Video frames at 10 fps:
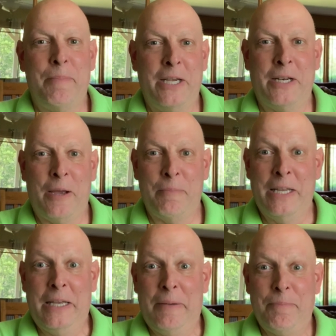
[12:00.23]
mean I'm
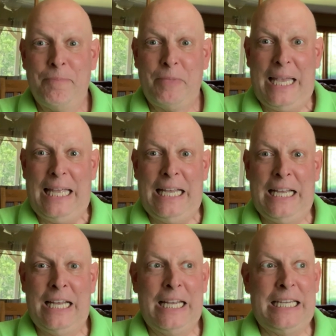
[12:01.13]

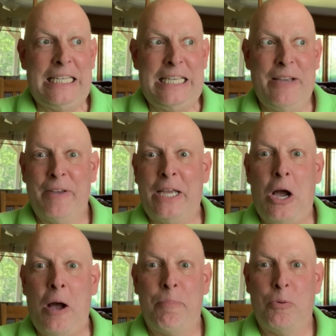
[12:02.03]
giving
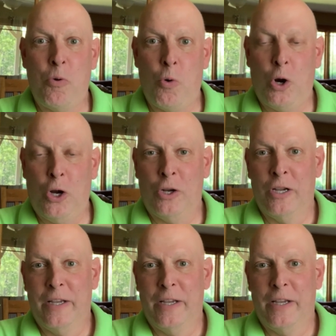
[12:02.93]
up or